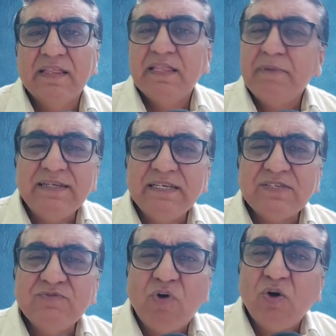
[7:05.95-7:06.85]
They might
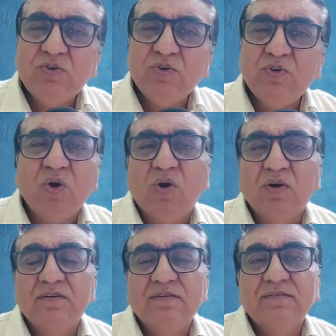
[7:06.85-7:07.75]
just want to talk
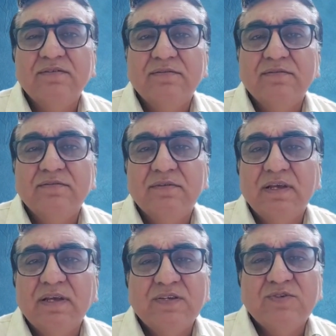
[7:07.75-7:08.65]

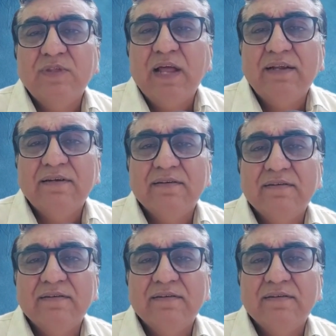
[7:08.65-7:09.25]
so that